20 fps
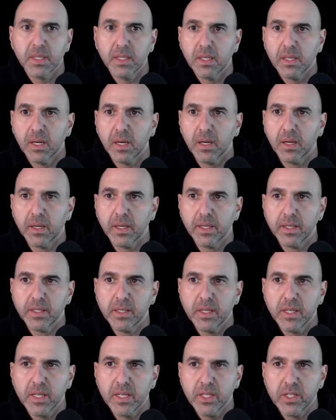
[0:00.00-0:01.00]
All right.
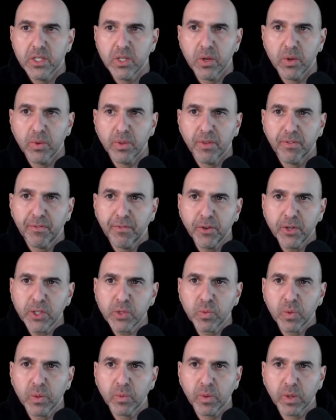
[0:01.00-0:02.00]
So the first
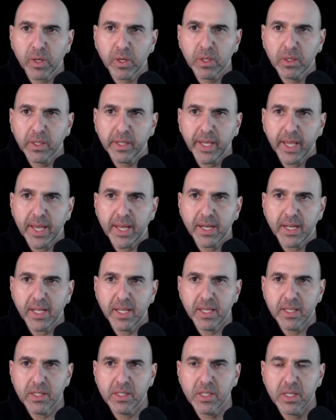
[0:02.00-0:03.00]
one we're going to look at
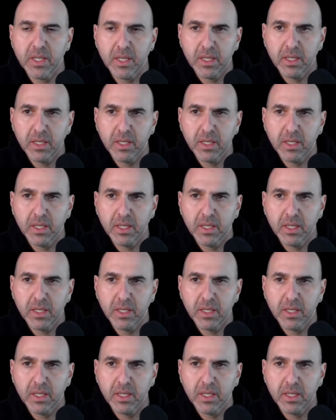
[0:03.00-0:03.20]
is